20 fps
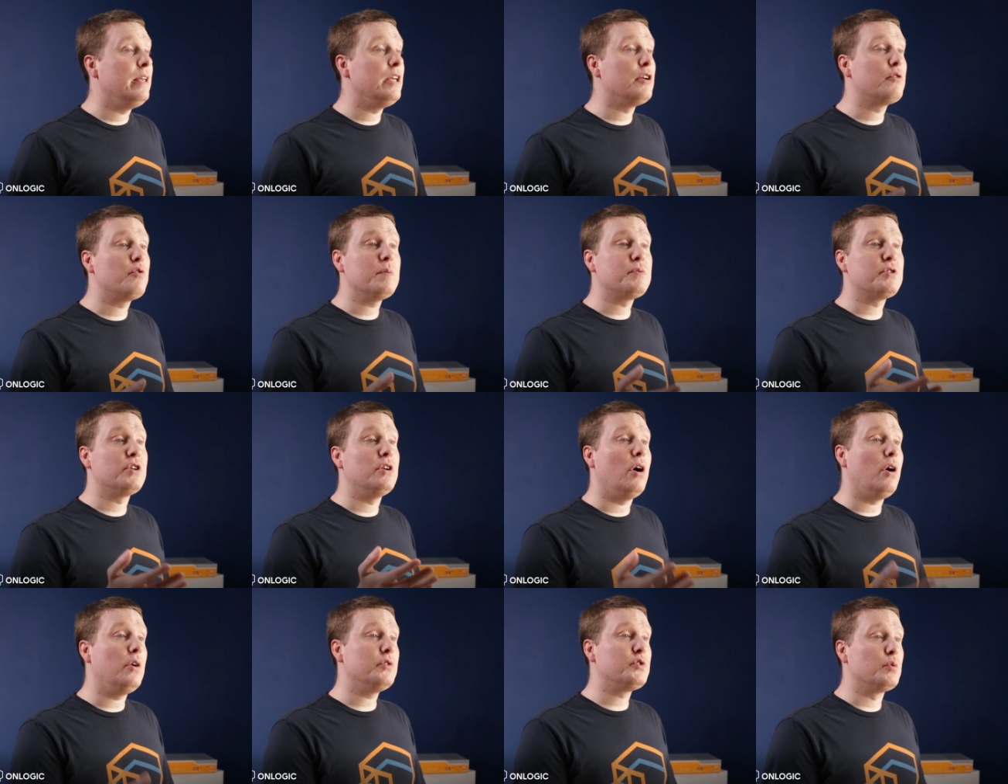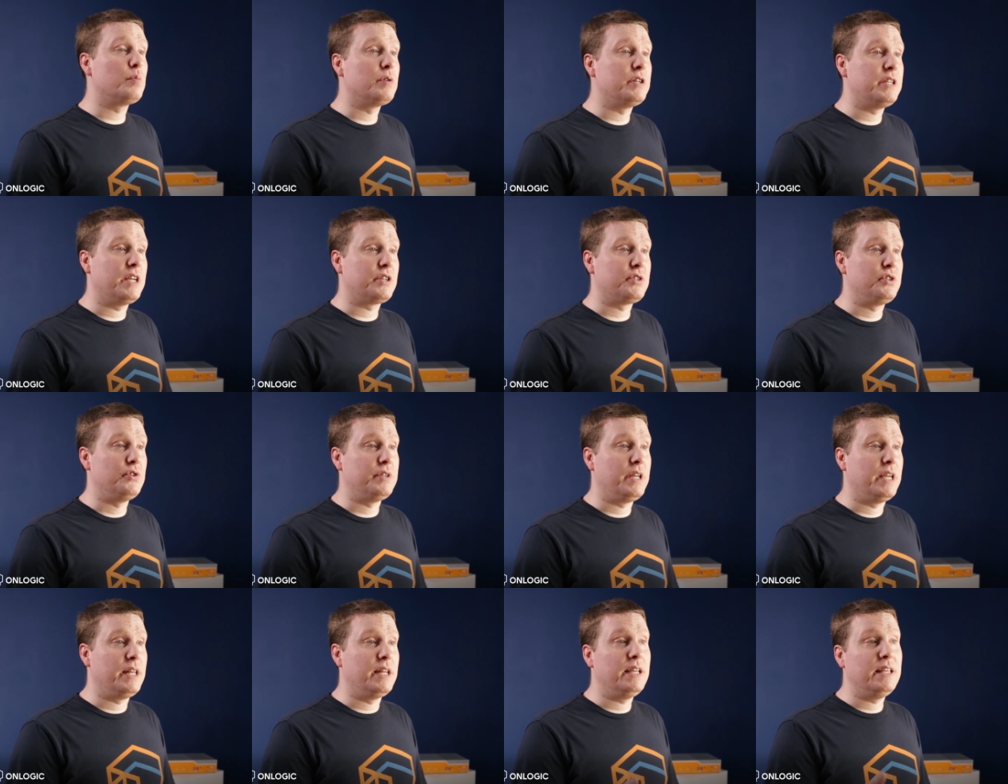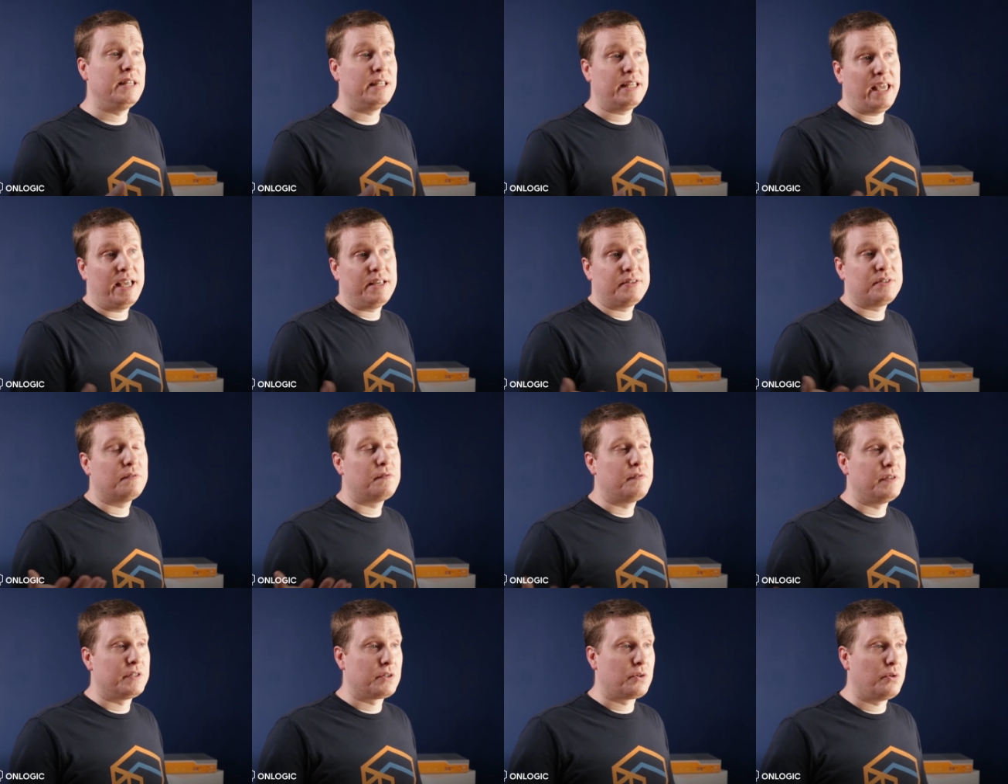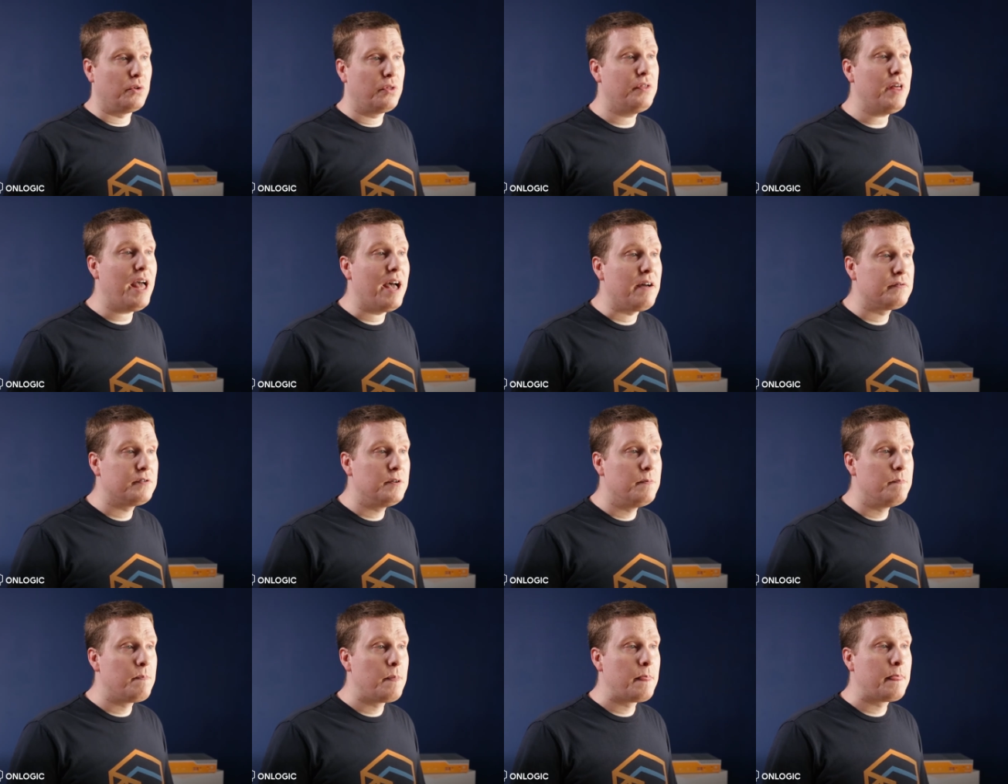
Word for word: Encryption also protects your data in the case of physical theft.